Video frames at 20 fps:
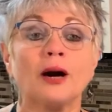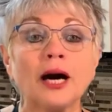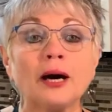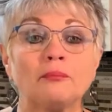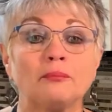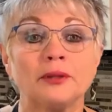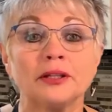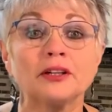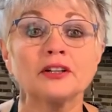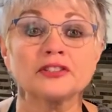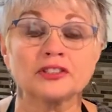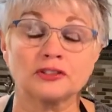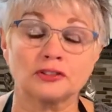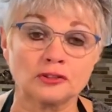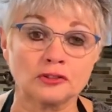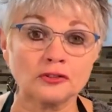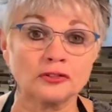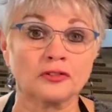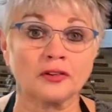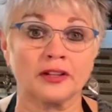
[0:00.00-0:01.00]
pot meals, and
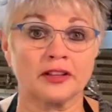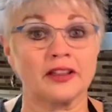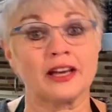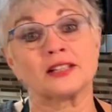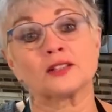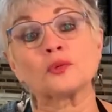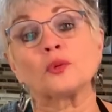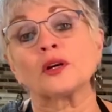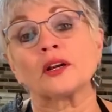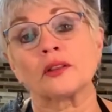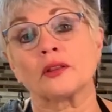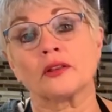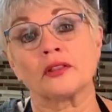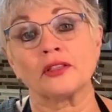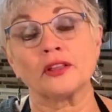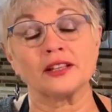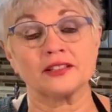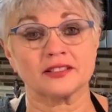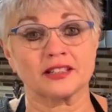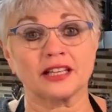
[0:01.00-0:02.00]
truthfully, that's one of the
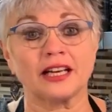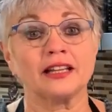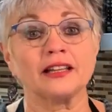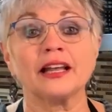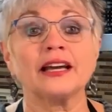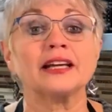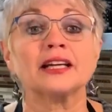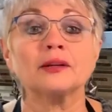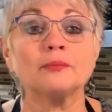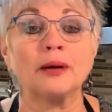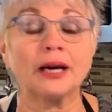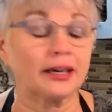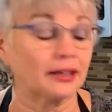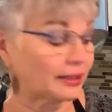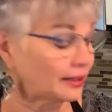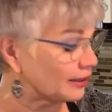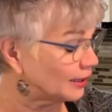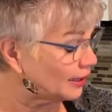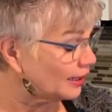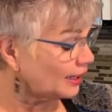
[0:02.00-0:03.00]
things that I like about
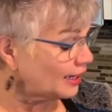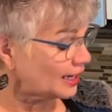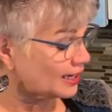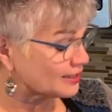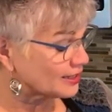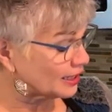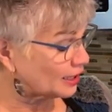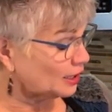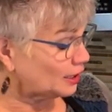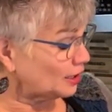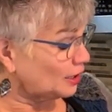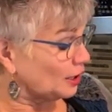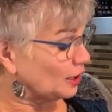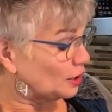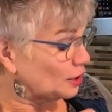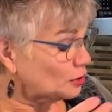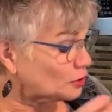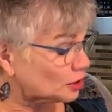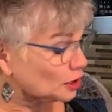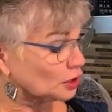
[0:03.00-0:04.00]
it, is that
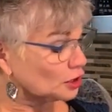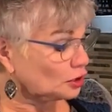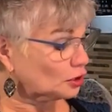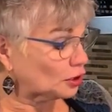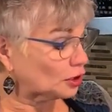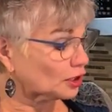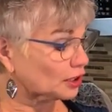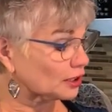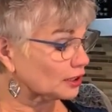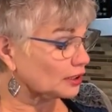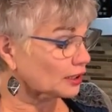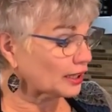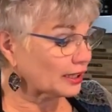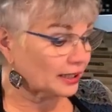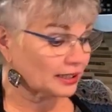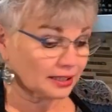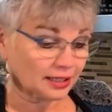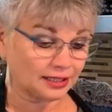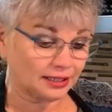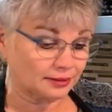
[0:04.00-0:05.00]
you can cook
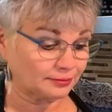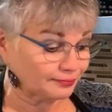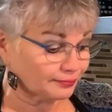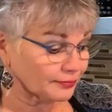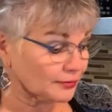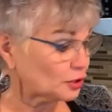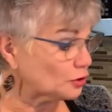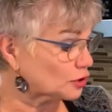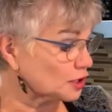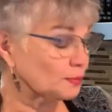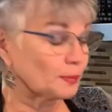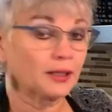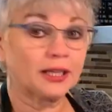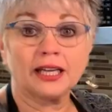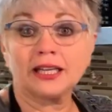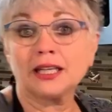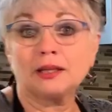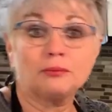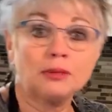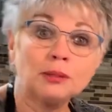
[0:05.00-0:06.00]
like your
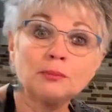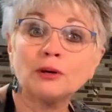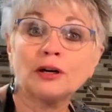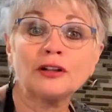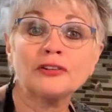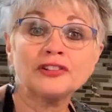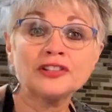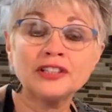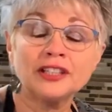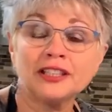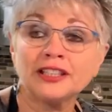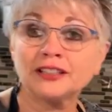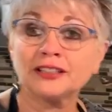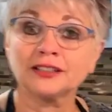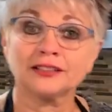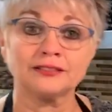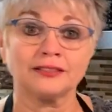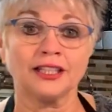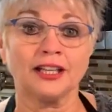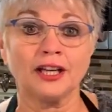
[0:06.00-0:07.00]
spaghetti and meatballs in
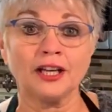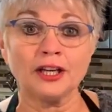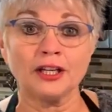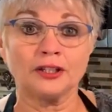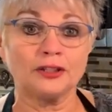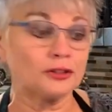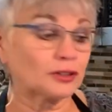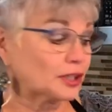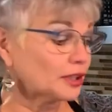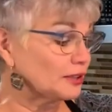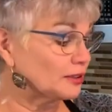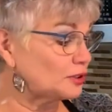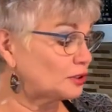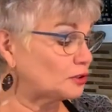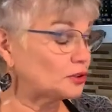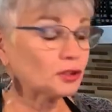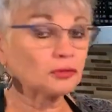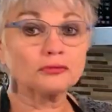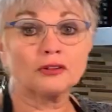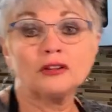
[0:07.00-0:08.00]
here, you can do
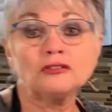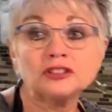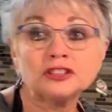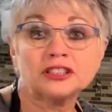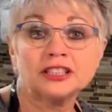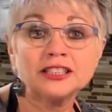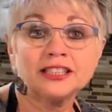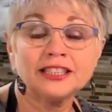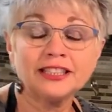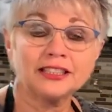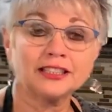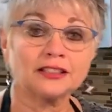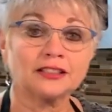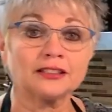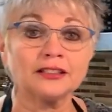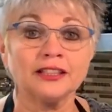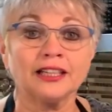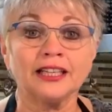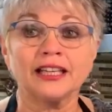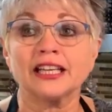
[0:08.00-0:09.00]
your roast in
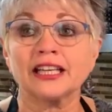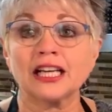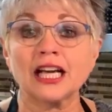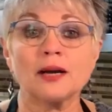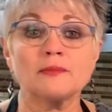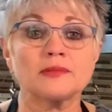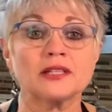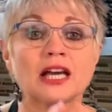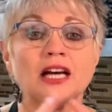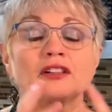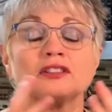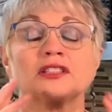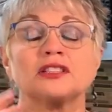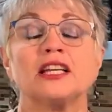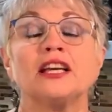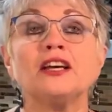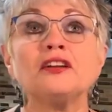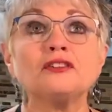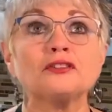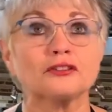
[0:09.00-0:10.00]
here, it comes out
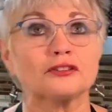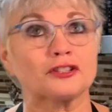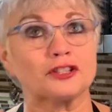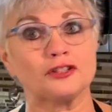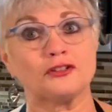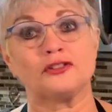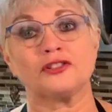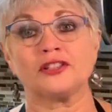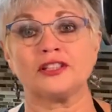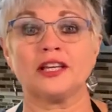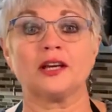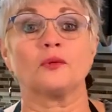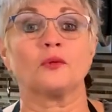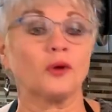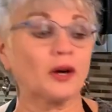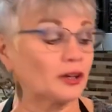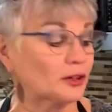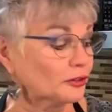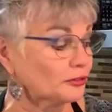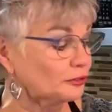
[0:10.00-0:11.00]
tender, juicy, and
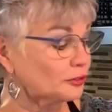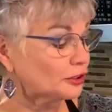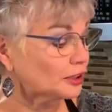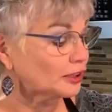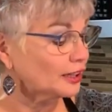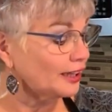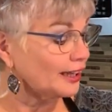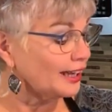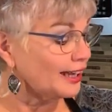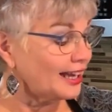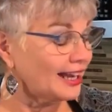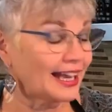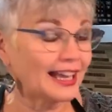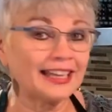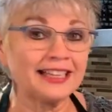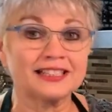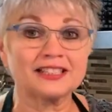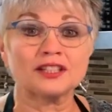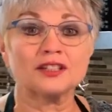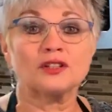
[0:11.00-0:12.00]
wonderful,
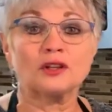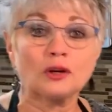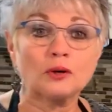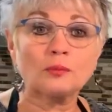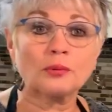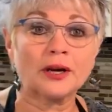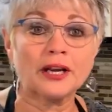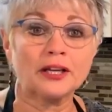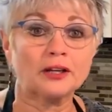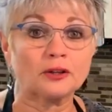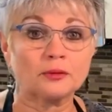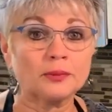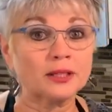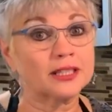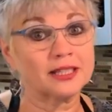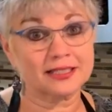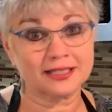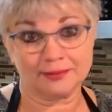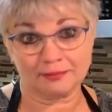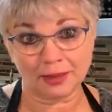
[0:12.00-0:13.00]
and it's a no-brainer,
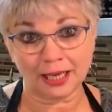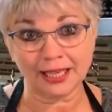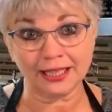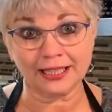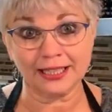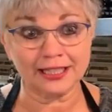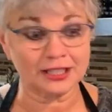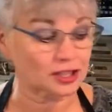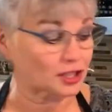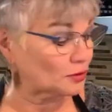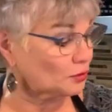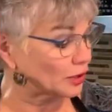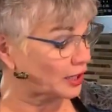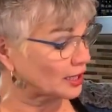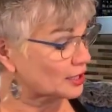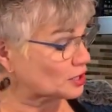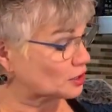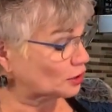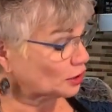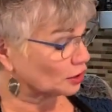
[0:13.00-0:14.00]
because in my kitchen, when
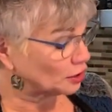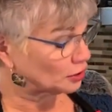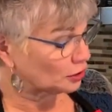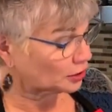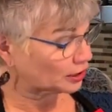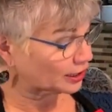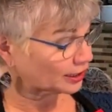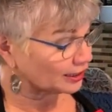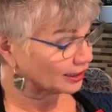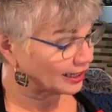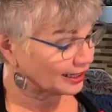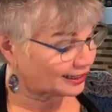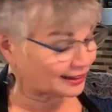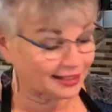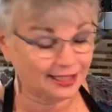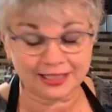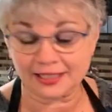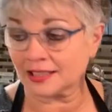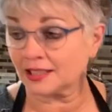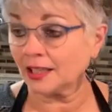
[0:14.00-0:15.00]
I start cooking like
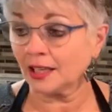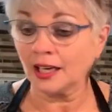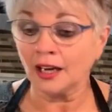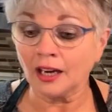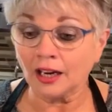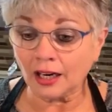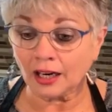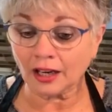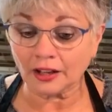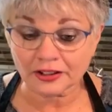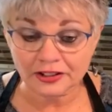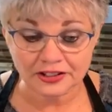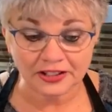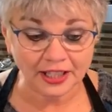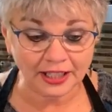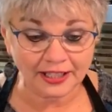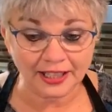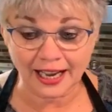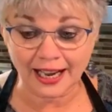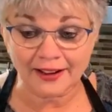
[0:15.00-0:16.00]
this, all of a
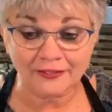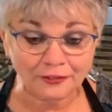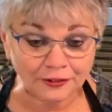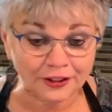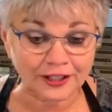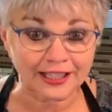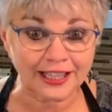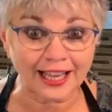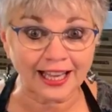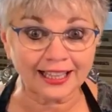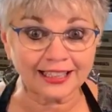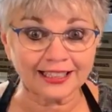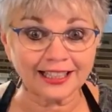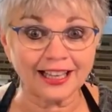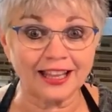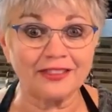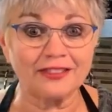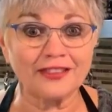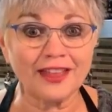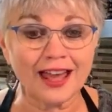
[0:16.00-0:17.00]
sudden I forget,
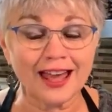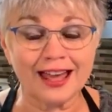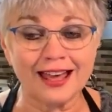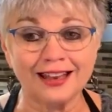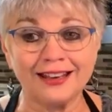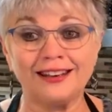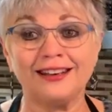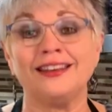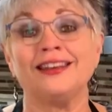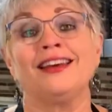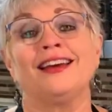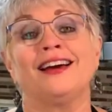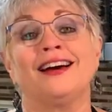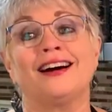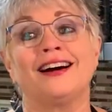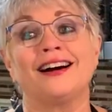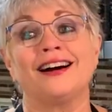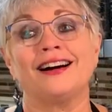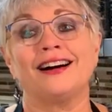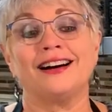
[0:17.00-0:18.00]
and then
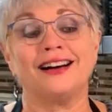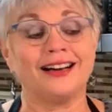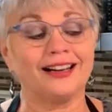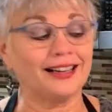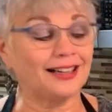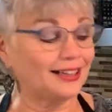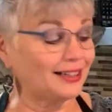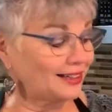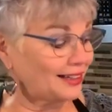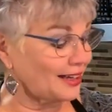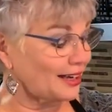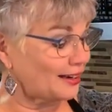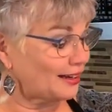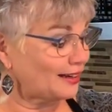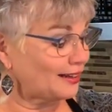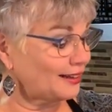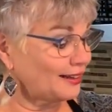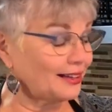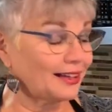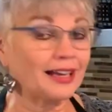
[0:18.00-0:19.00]

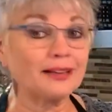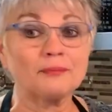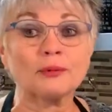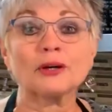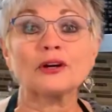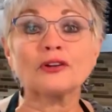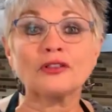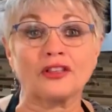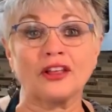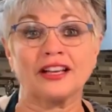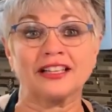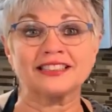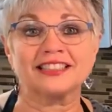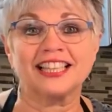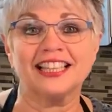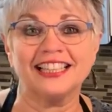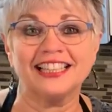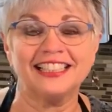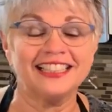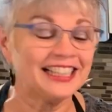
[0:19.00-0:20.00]
I burn
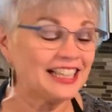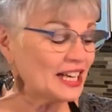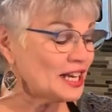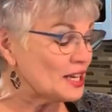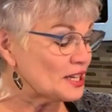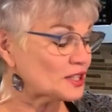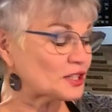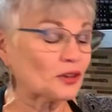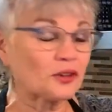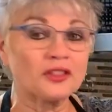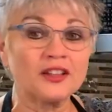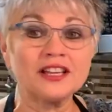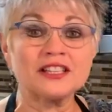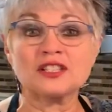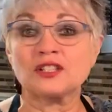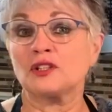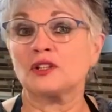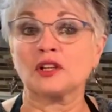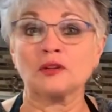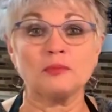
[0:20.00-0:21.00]
things. So
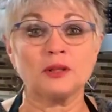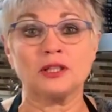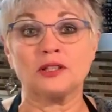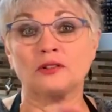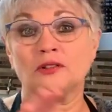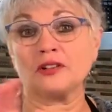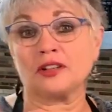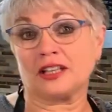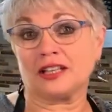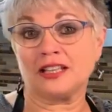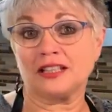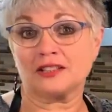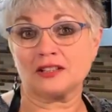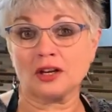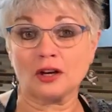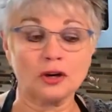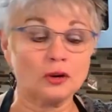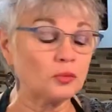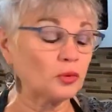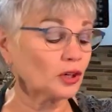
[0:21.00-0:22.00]
this, you can be doing the kids'
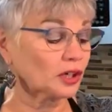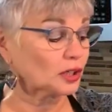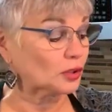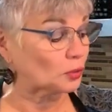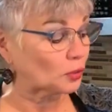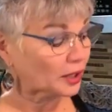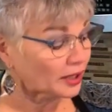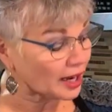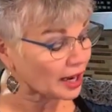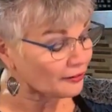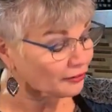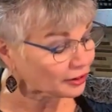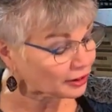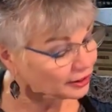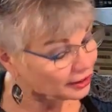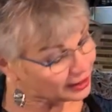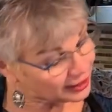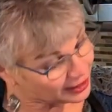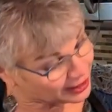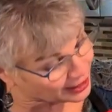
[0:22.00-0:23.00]
homework or whatever,